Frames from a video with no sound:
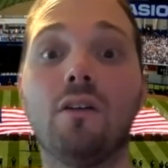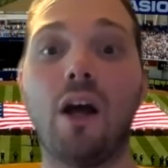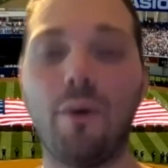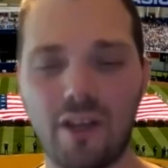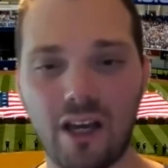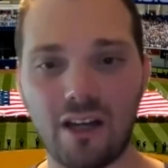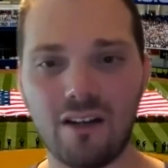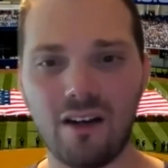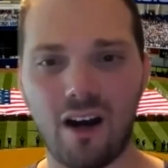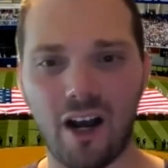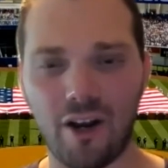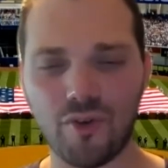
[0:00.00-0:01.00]
Now, again,
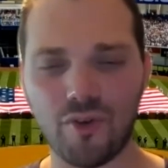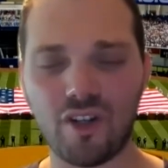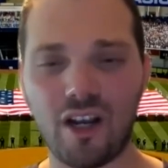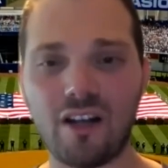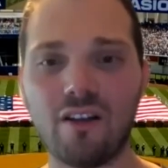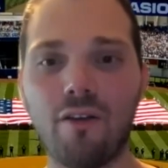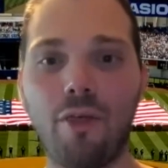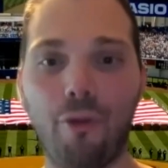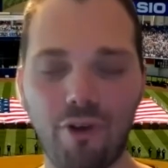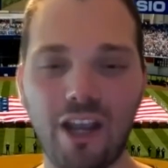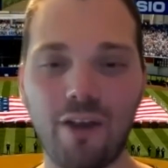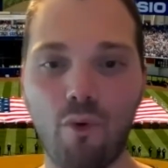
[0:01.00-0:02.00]
I understand
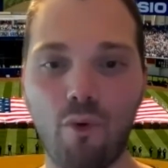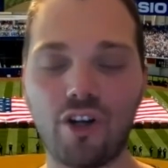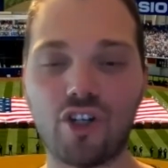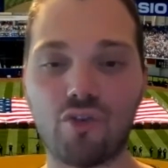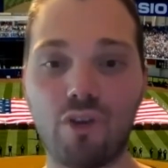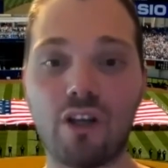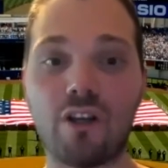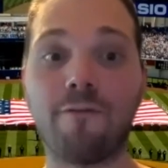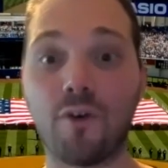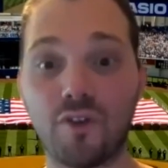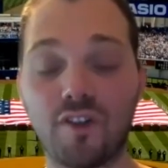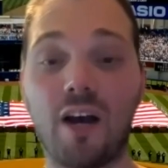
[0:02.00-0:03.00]
3-game winning streak.
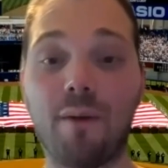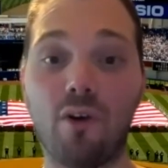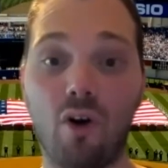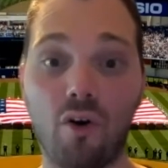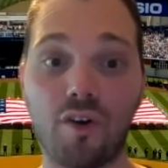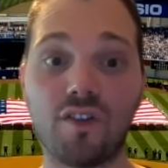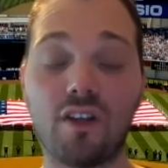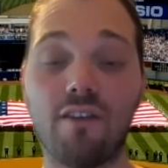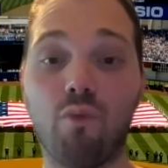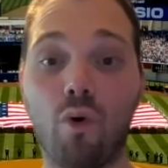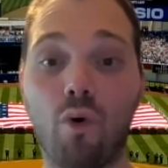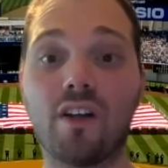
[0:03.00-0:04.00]
First time in August
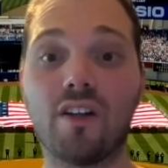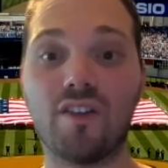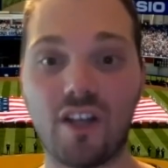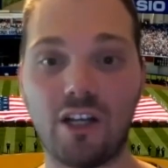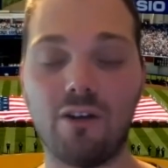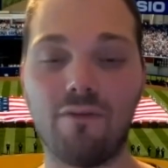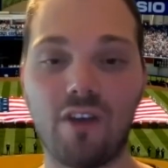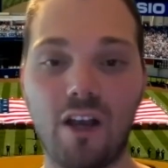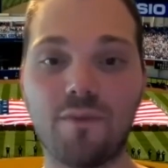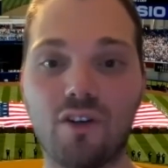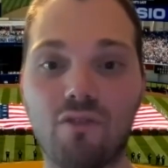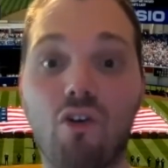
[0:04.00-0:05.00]
they've won consecutive
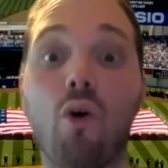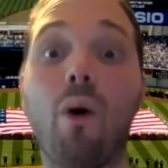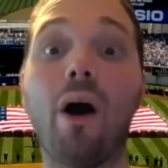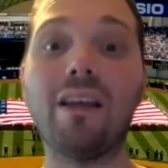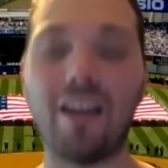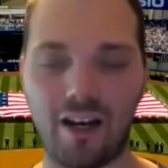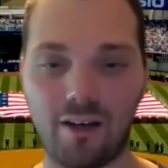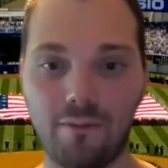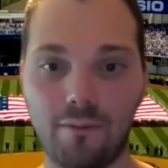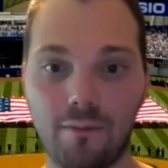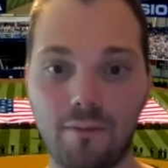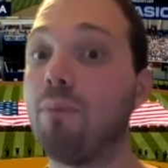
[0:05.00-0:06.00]
games in a row. I get it.
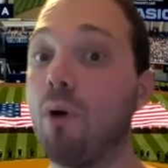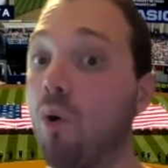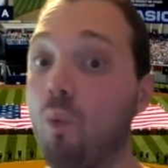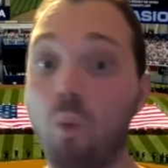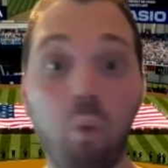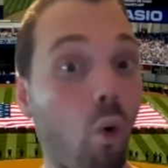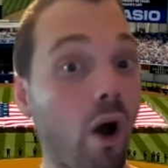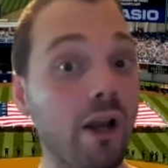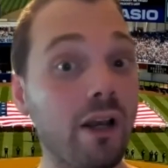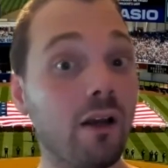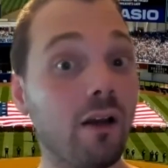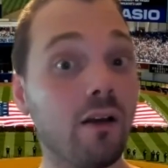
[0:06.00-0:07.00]
But
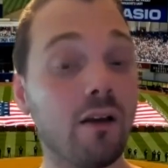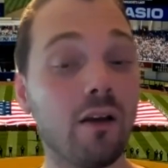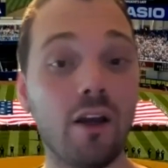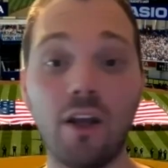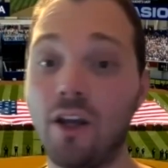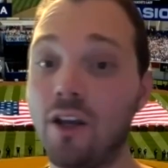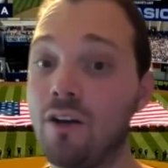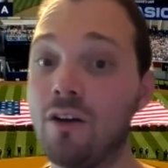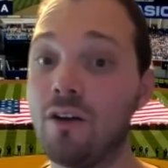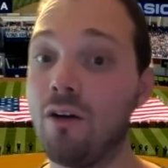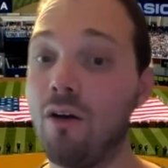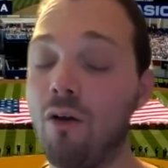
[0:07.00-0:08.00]
what in
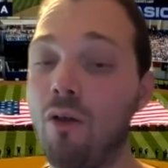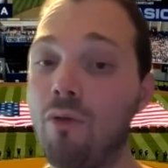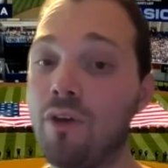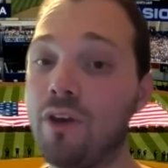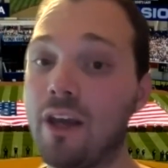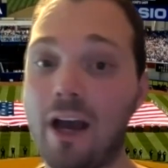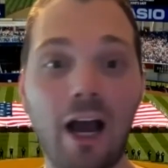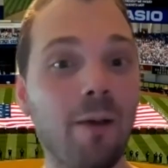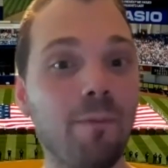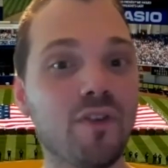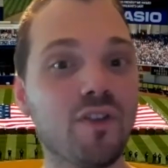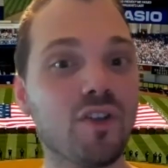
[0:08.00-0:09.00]
the
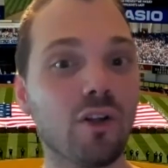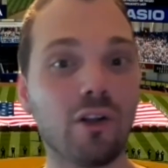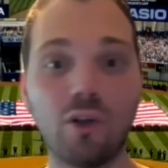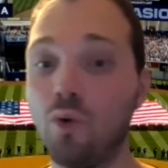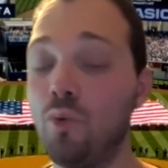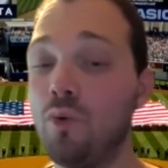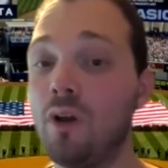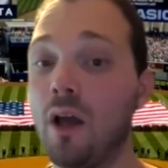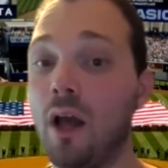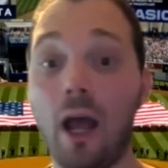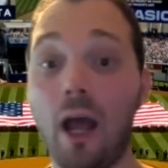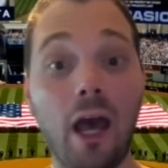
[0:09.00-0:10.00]
absolute
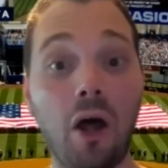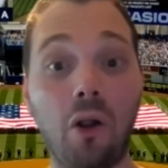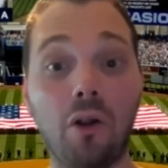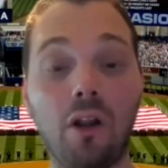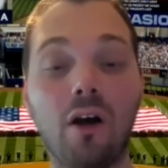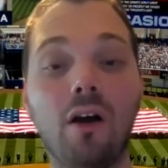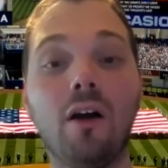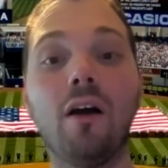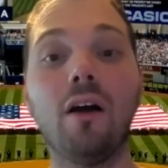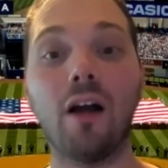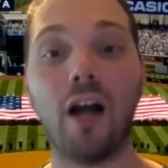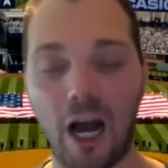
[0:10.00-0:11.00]
hell
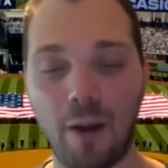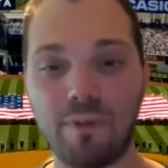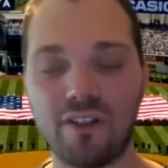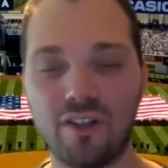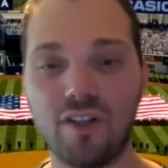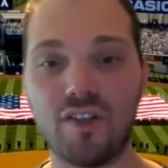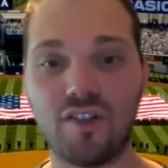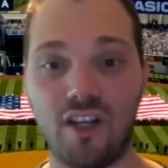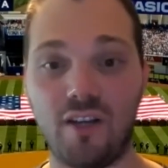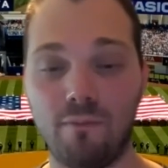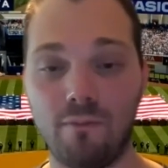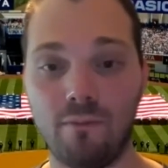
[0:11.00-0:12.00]
happened to this
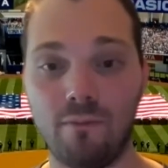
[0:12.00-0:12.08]
team?